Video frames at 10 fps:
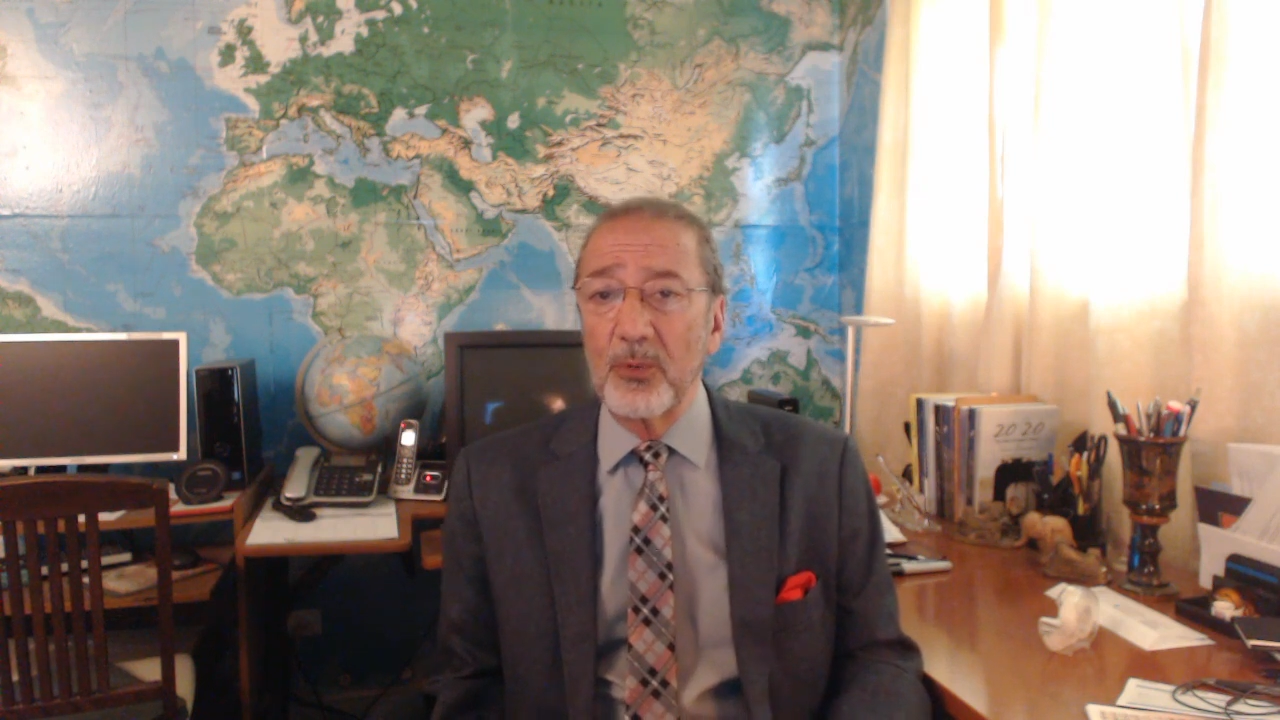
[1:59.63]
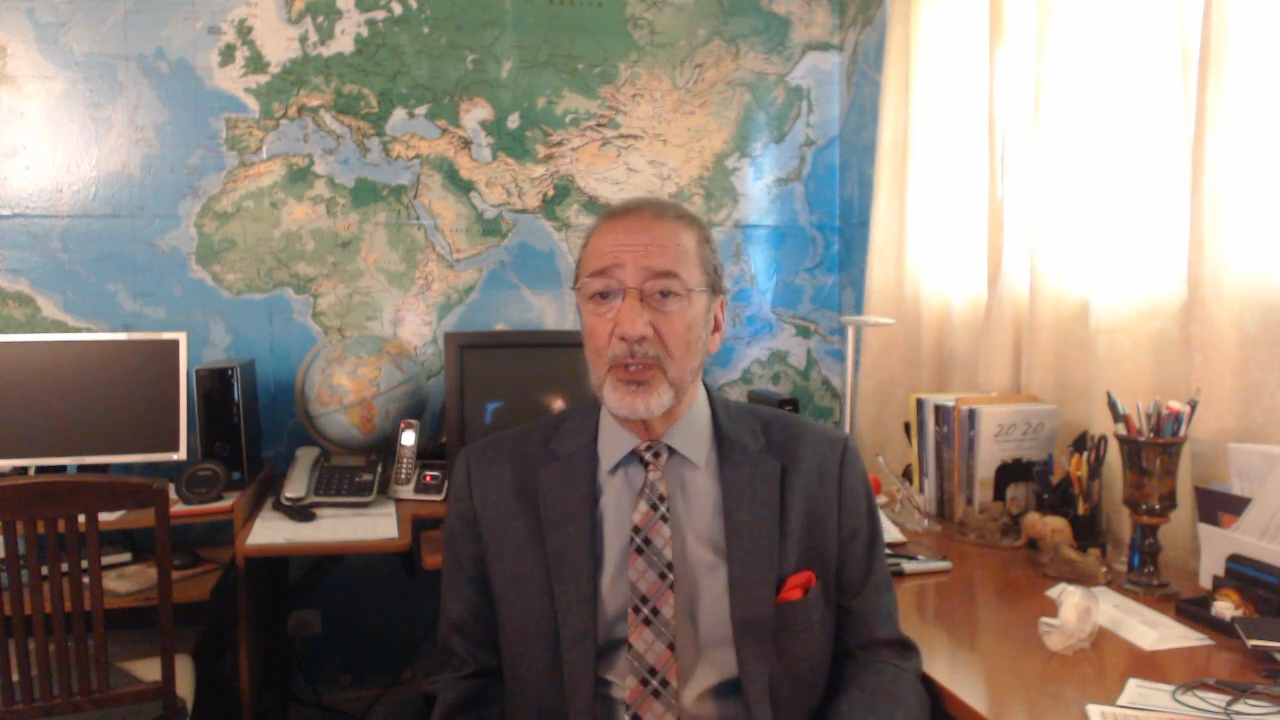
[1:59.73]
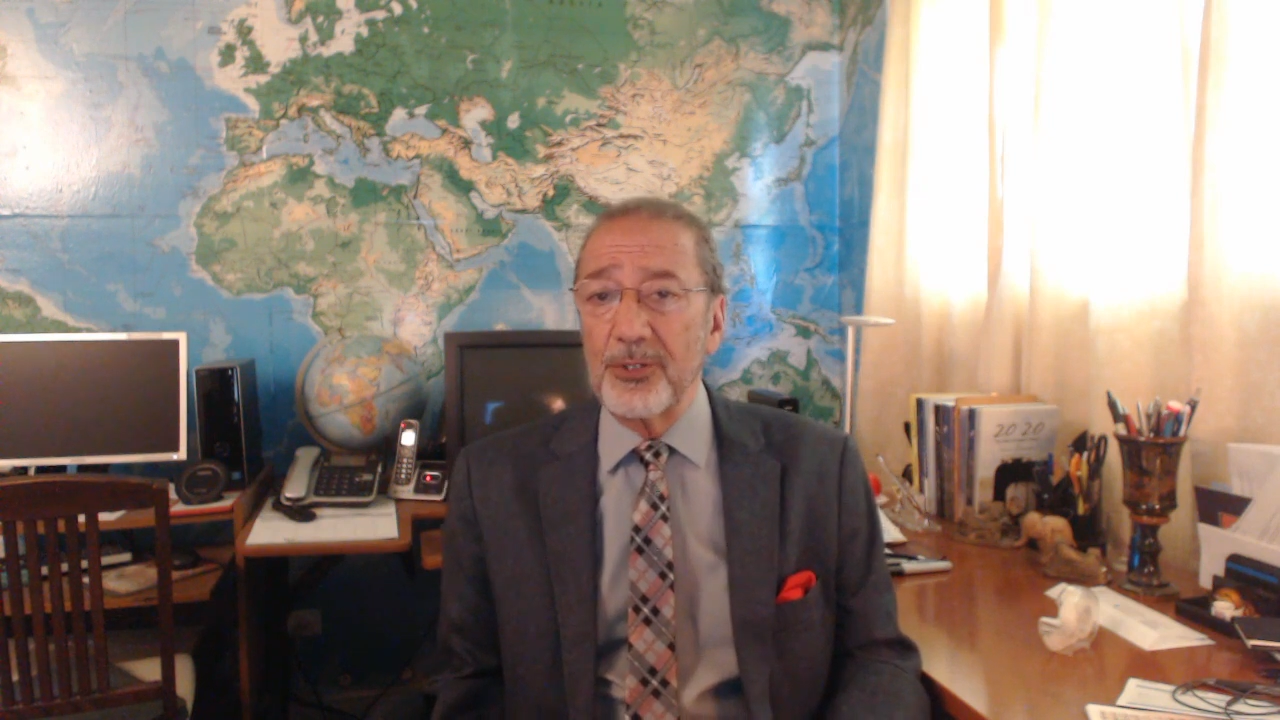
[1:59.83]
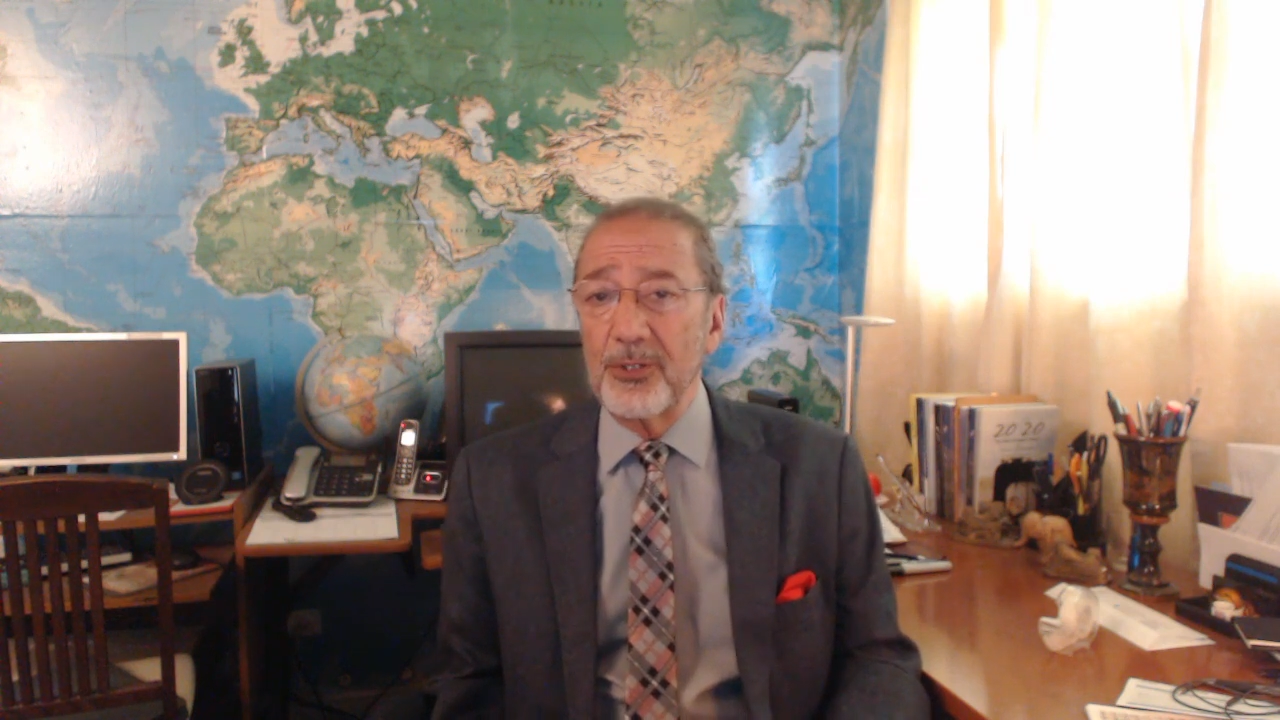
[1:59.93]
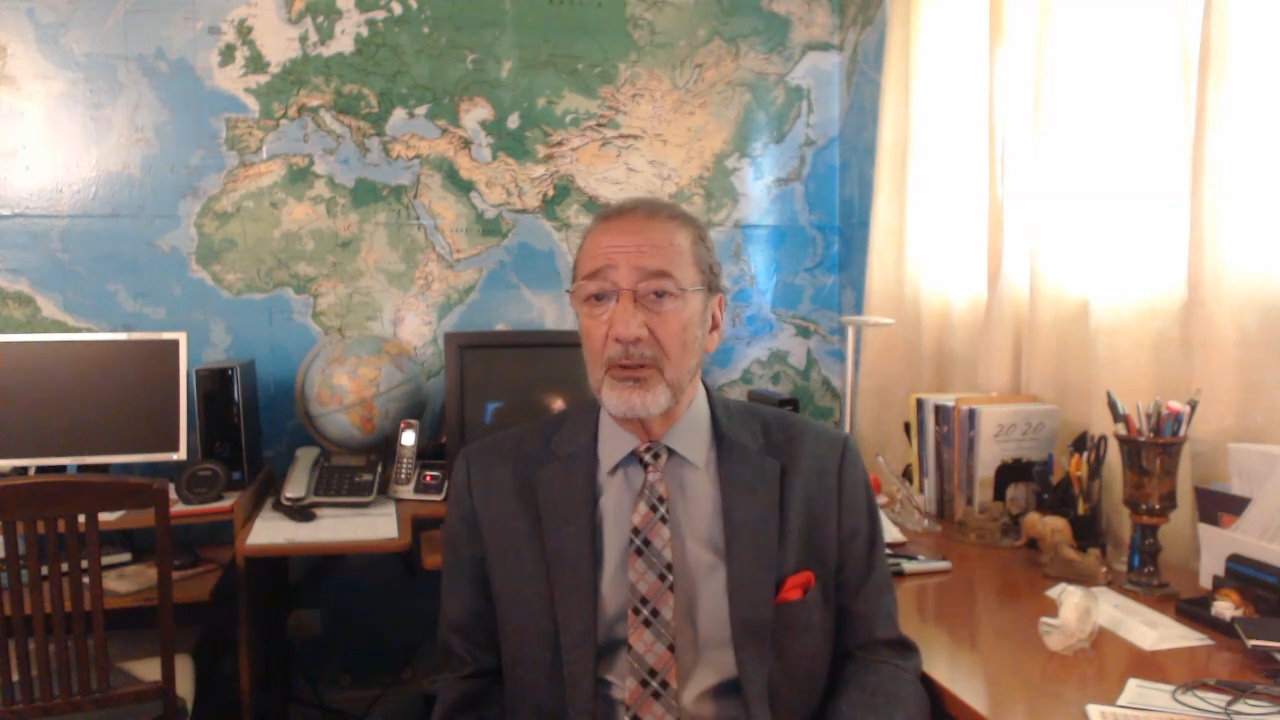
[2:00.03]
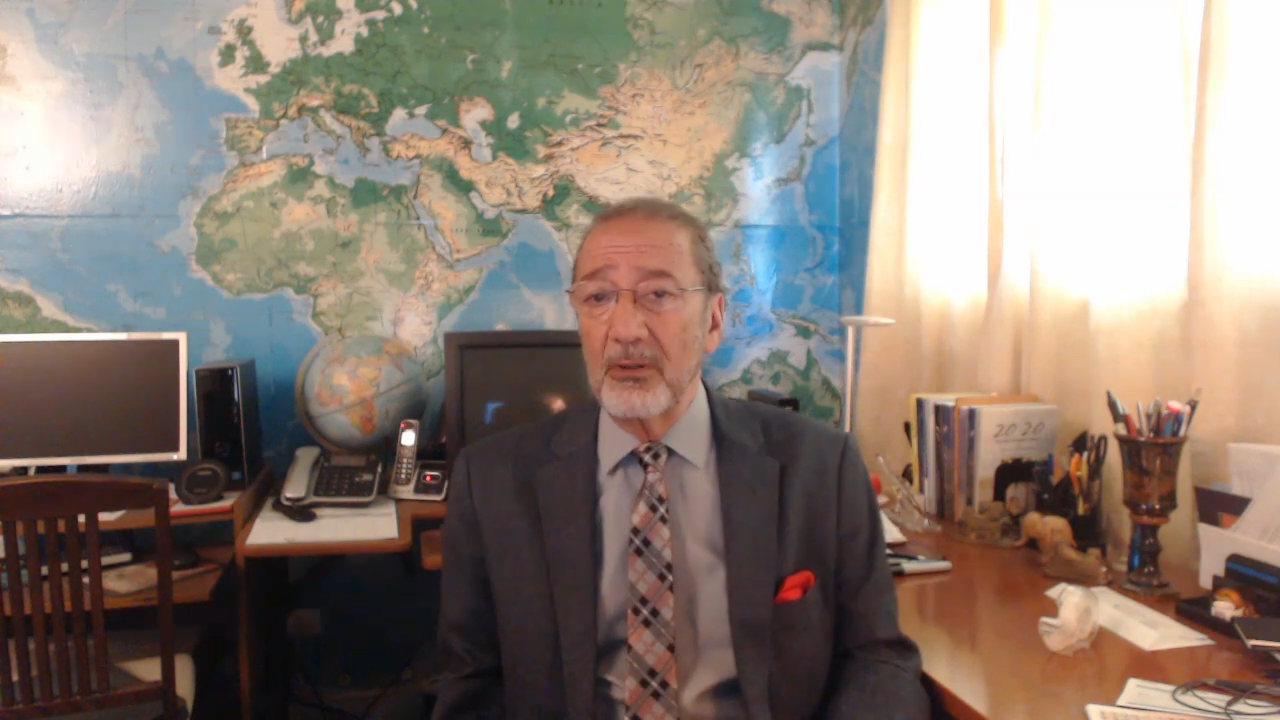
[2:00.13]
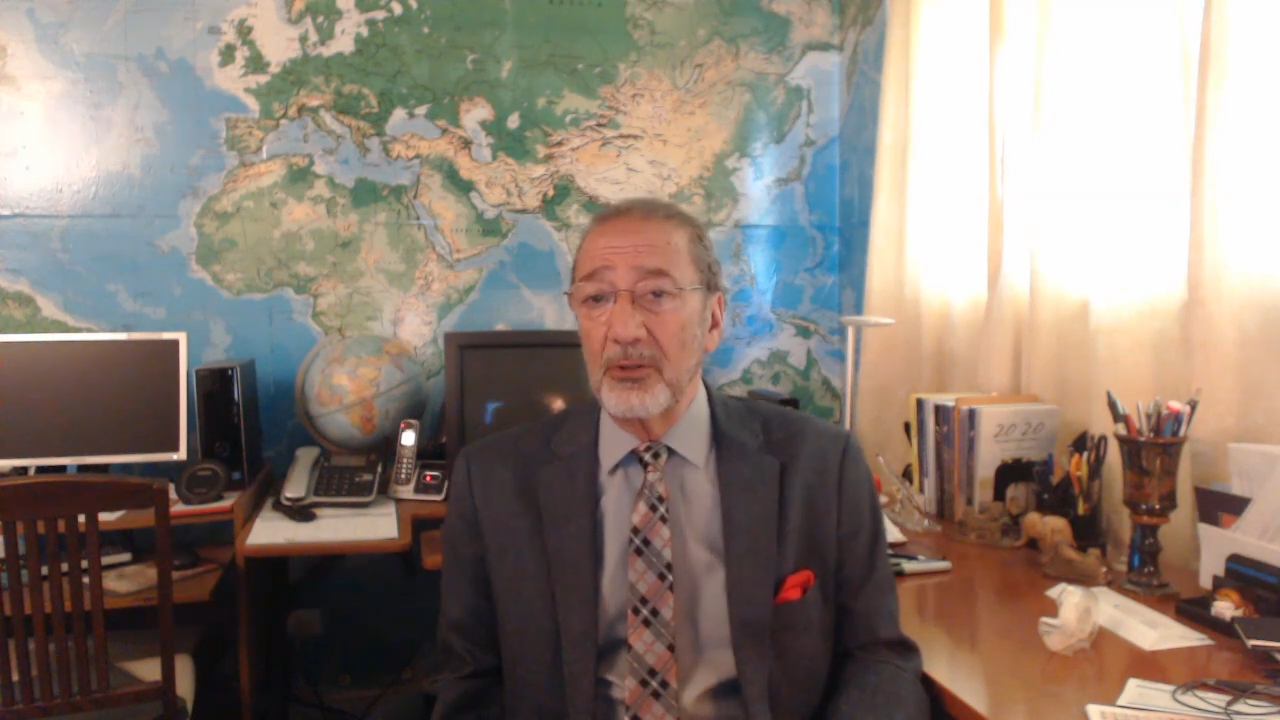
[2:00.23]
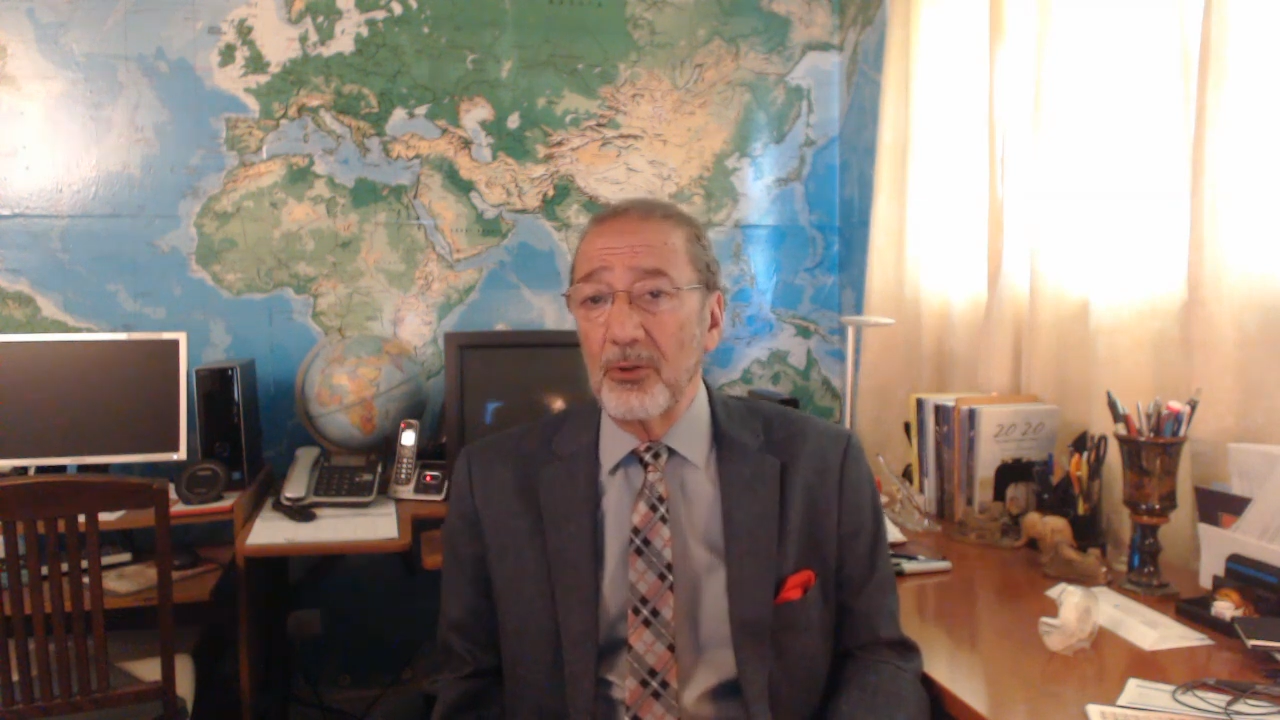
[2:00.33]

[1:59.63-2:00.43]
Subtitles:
which